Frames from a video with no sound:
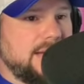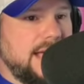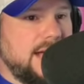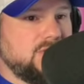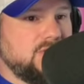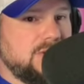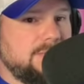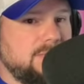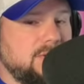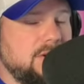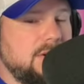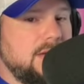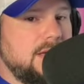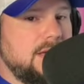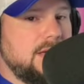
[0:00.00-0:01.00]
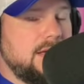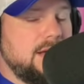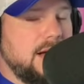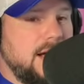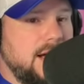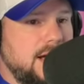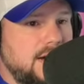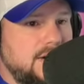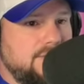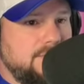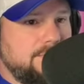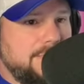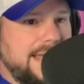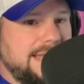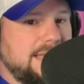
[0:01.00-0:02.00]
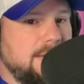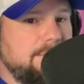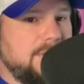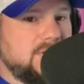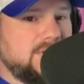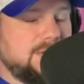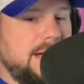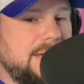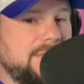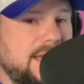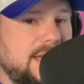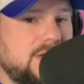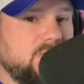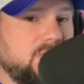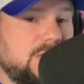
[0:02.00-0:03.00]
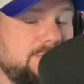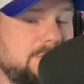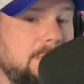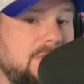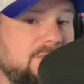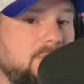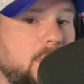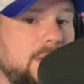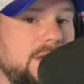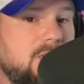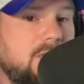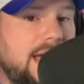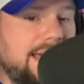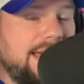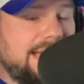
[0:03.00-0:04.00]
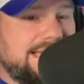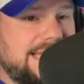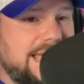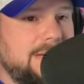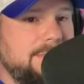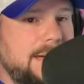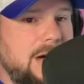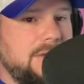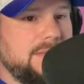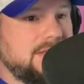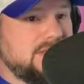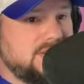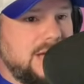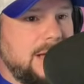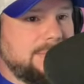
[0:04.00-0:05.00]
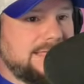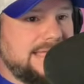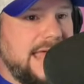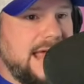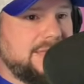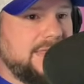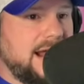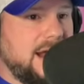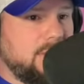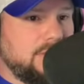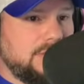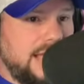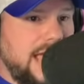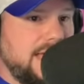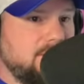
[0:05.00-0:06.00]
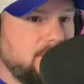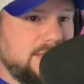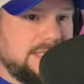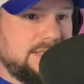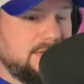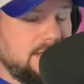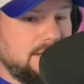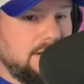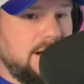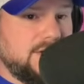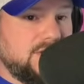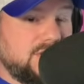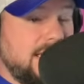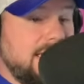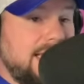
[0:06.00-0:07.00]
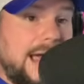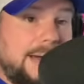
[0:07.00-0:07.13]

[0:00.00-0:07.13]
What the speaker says: Kyle Trimble of Banged Up Bills about the injuries. But before we do, I need to tell you about the Substack that I recently launched.